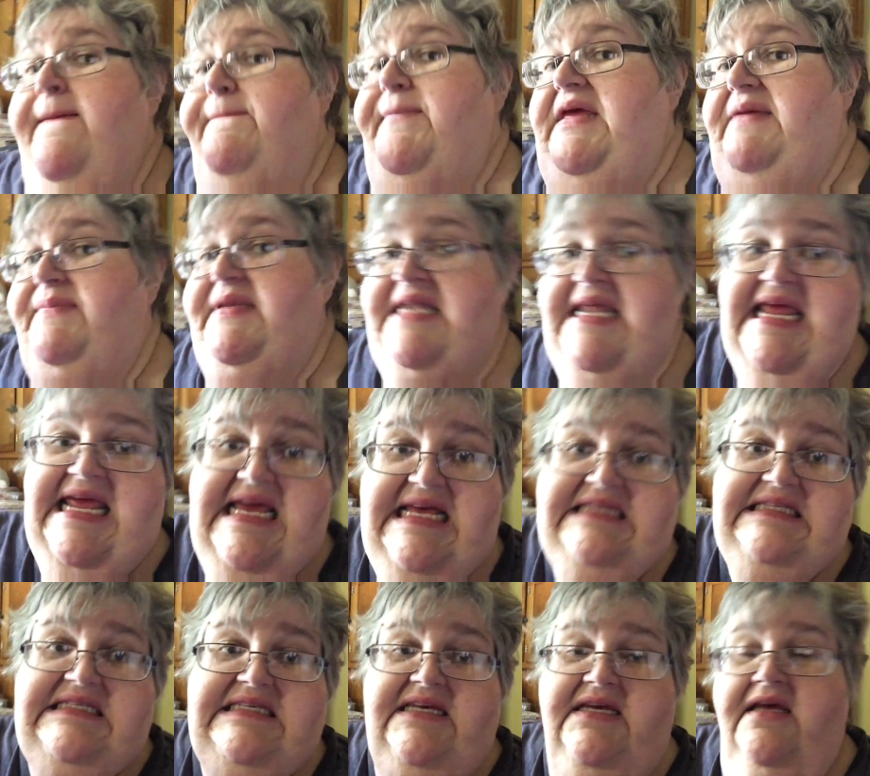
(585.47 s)
Pee-pee
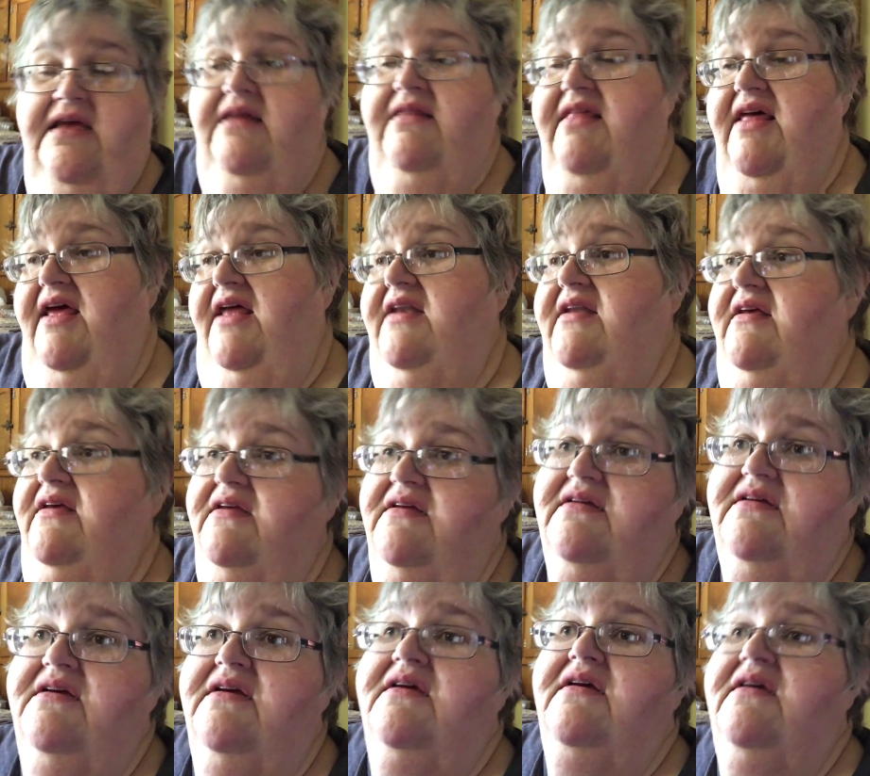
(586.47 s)
dance. Then
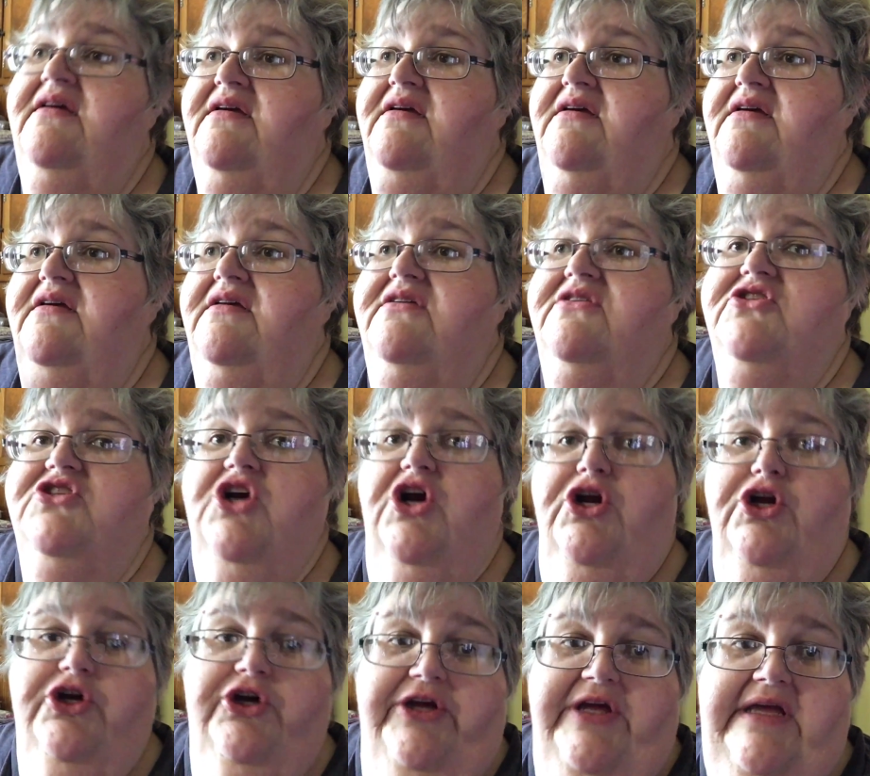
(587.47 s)

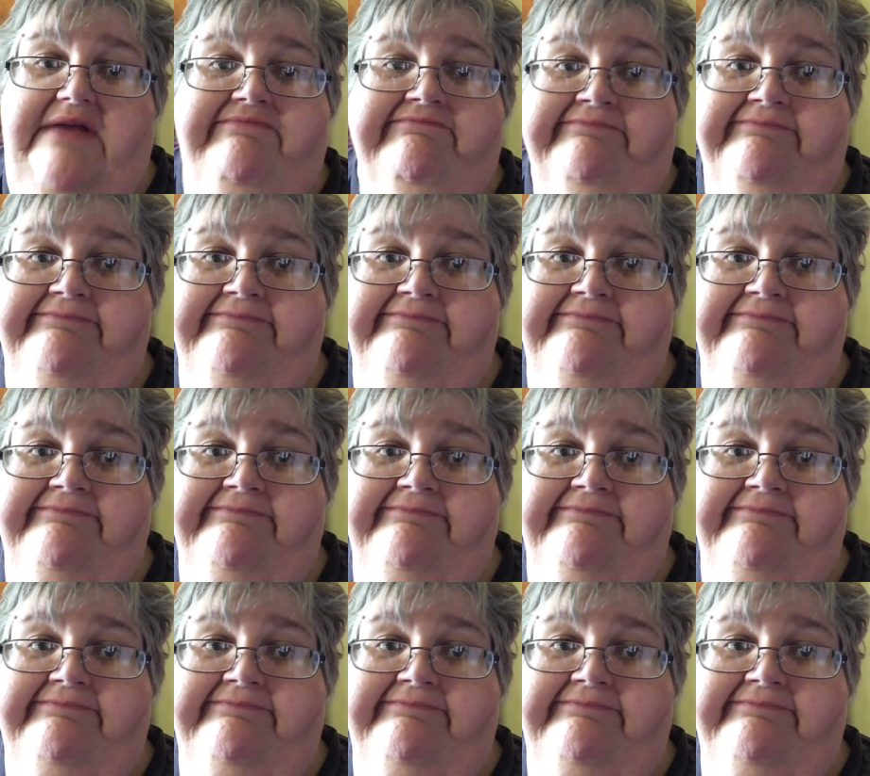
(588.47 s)
start cooking.